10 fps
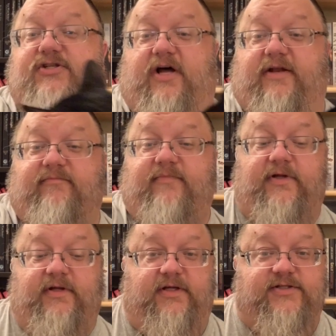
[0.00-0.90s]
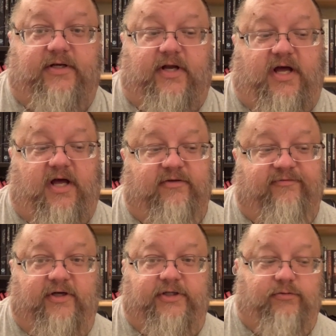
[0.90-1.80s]
done. He's like, nah,
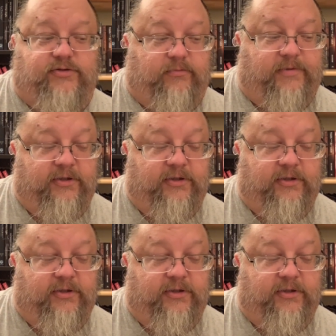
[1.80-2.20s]
fuck YouTube.